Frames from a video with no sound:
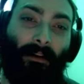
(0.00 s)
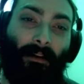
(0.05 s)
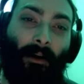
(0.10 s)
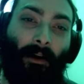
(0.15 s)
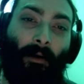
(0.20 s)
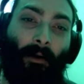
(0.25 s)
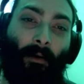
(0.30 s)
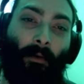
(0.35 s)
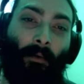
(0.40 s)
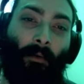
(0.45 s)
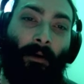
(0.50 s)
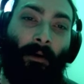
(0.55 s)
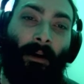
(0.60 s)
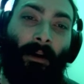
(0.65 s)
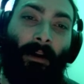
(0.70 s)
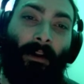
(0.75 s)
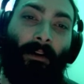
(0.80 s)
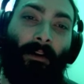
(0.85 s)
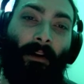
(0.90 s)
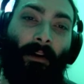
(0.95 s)
No.
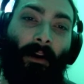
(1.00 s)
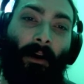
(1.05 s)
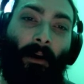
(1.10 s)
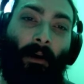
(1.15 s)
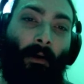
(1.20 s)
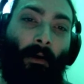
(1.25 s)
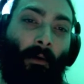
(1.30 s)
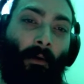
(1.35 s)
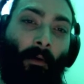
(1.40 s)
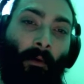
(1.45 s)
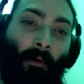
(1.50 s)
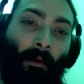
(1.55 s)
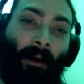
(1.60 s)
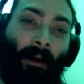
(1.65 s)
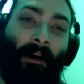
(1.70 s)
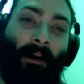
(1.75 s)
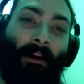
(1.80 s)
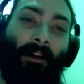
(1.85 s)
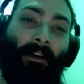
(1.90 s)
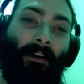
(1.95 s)
No.
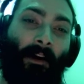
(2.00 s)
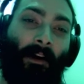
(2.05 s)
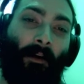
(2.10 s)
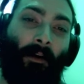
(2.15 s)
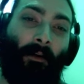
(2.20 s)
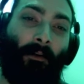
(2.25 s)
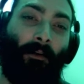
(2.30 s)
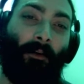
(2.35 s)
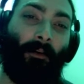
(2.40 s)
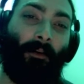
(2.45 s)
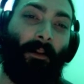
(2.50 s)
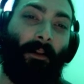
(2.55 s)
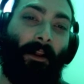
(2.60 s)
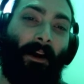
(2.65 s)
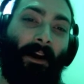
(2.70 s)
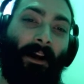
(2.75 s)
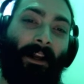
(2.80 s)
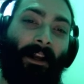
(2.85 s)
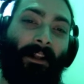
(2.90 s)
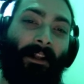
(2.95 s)
No, you're
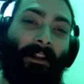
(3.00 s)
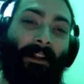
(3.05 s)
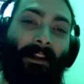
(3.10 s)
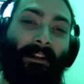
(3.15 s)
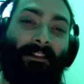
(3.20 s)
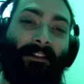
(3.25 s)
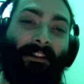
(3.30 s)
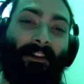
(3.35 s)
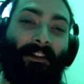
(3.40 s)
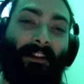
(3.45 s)
lying. That's